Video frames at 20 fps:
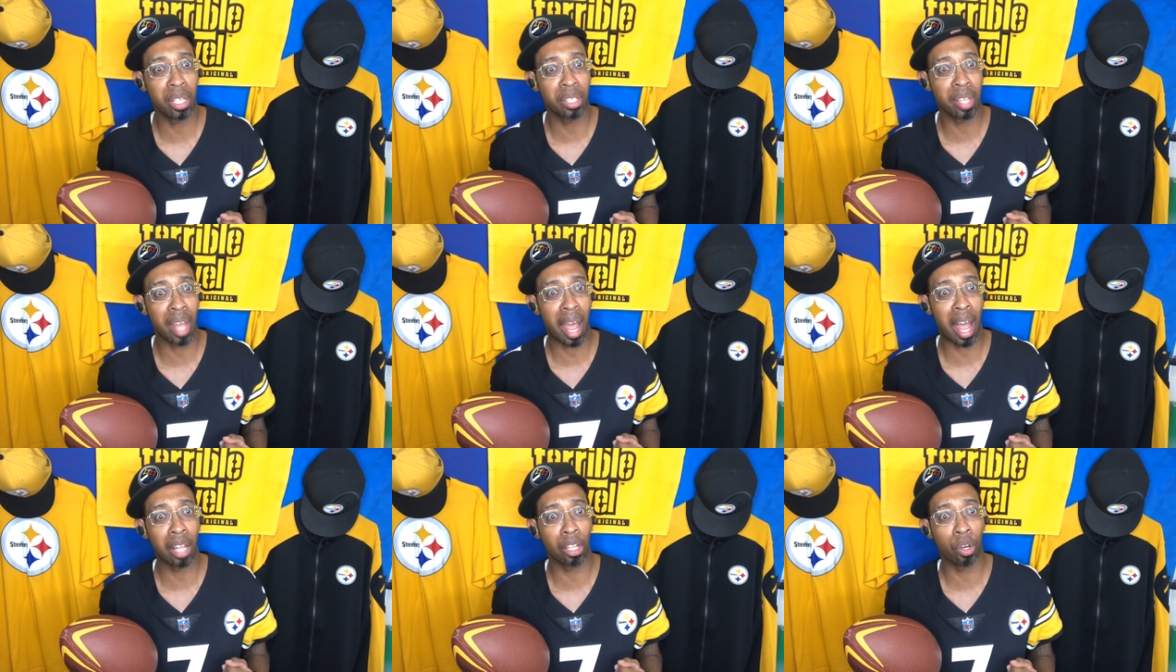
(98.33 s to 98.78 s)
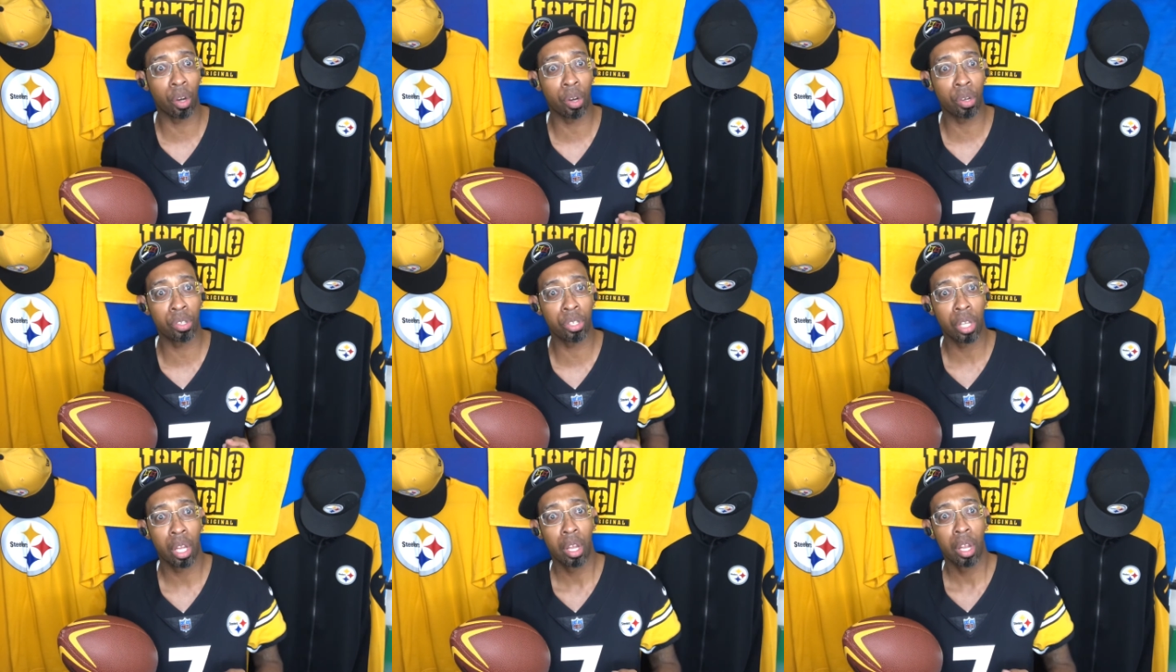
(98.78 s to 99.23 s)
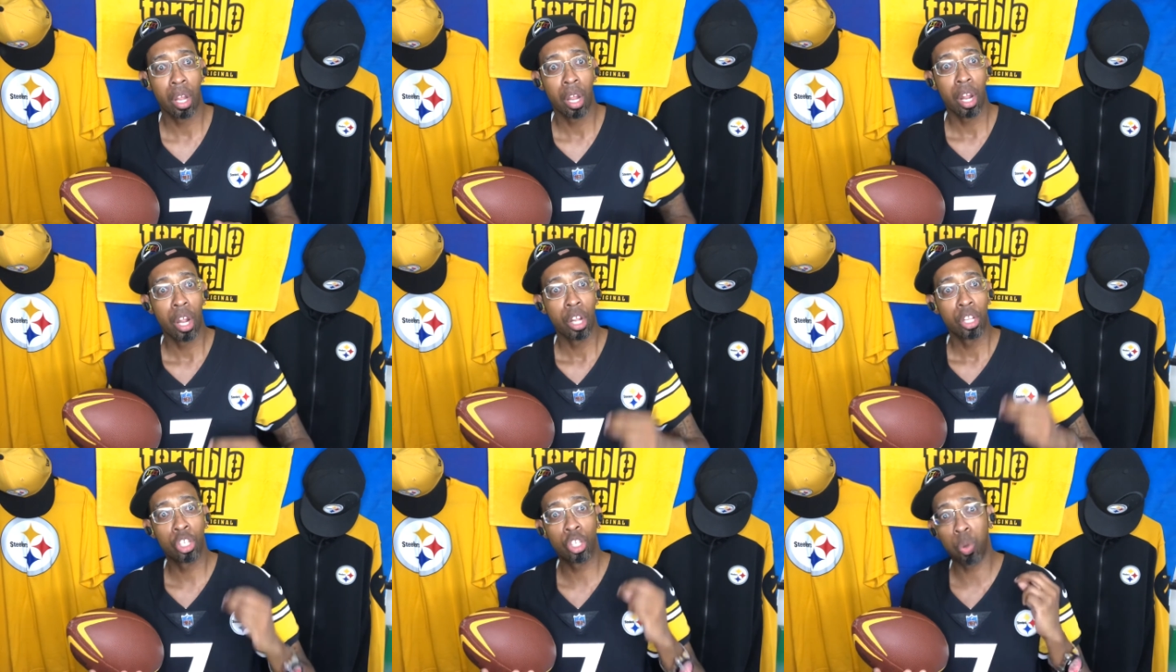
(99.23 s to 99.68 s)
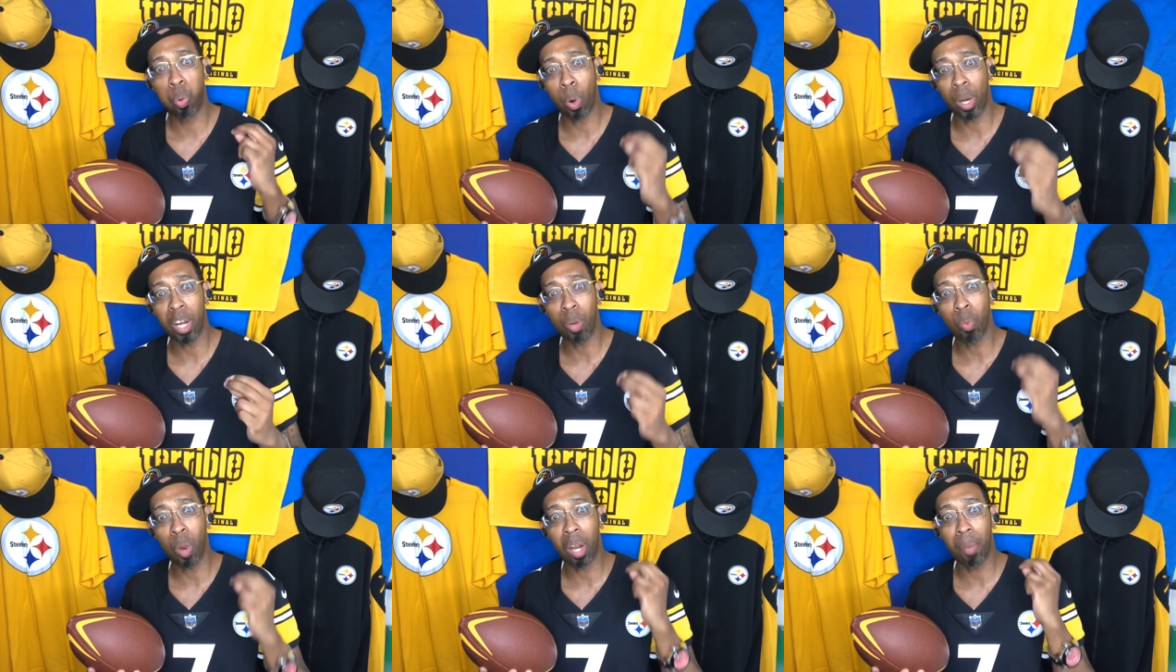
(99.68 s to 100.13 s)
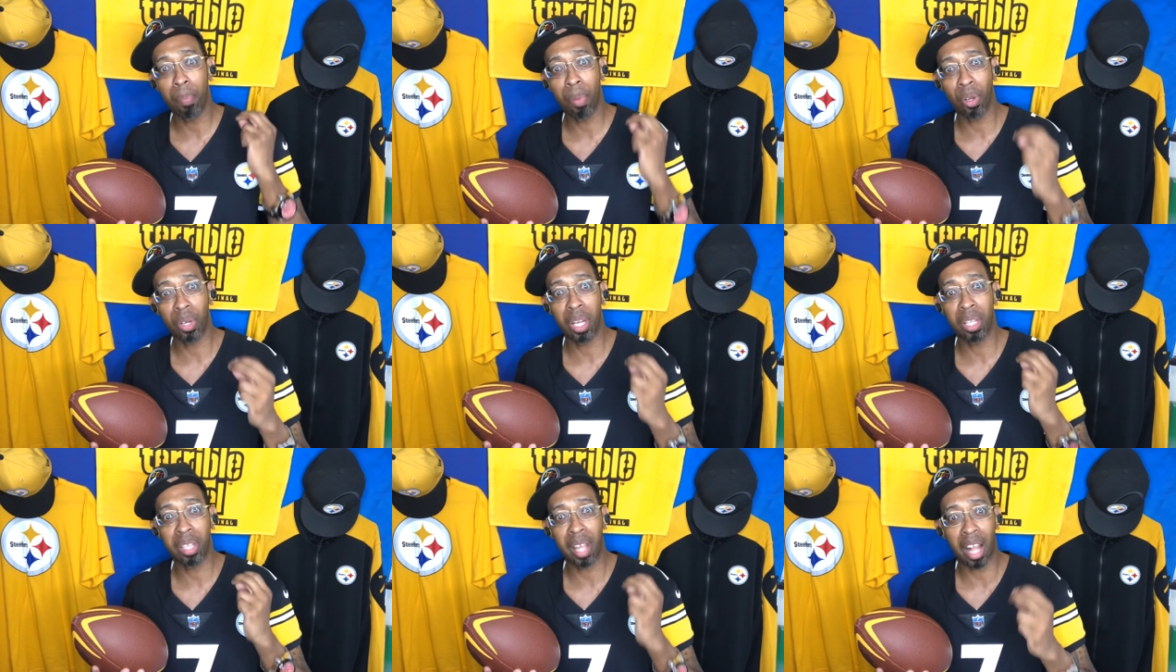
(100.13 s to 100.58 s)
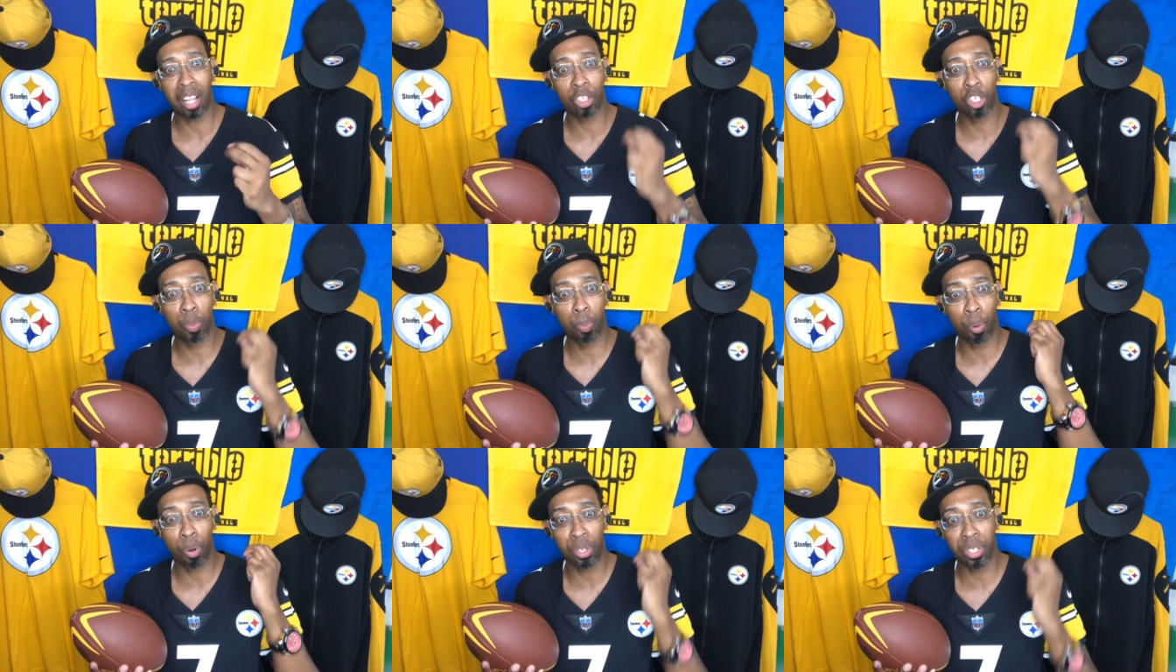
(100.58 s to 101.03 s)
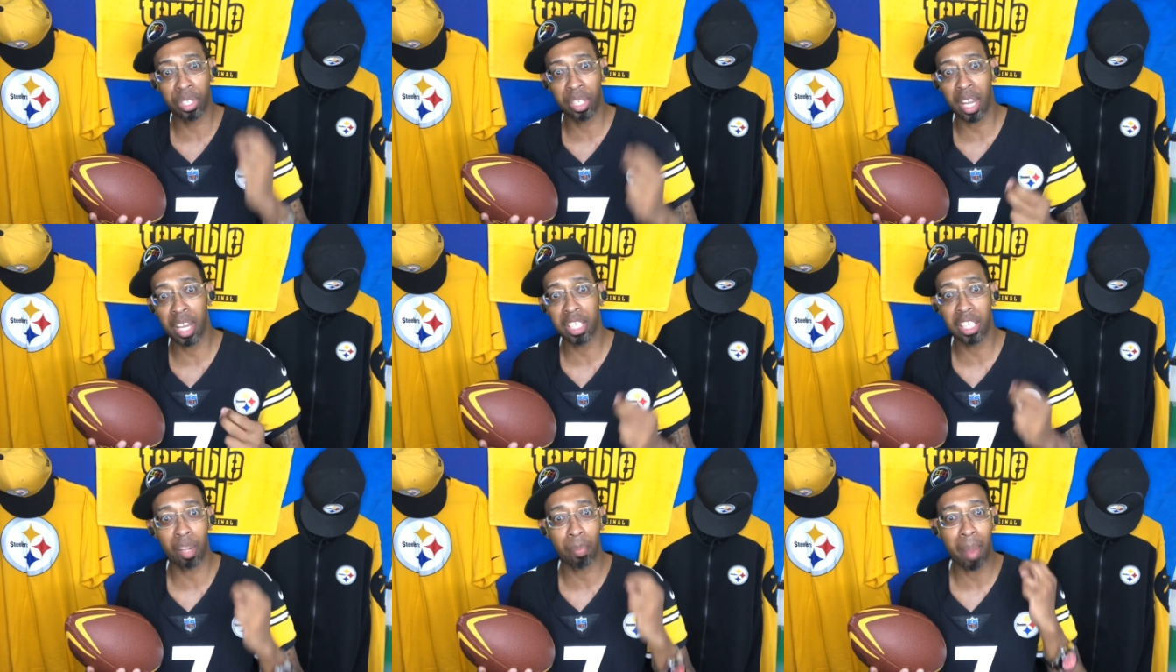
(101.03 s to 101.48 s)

$21 million per season,